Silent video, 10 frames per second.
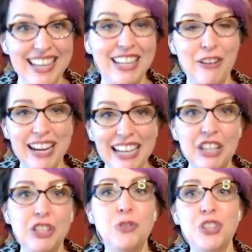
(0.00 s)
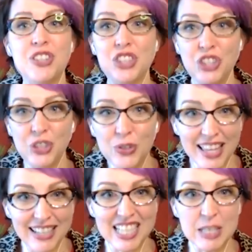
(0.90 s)
Right? And you just use
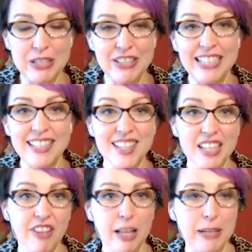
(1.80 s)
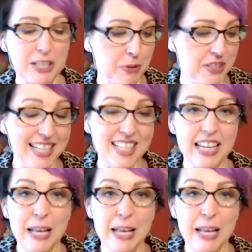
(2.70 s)
that experience to develop expertise.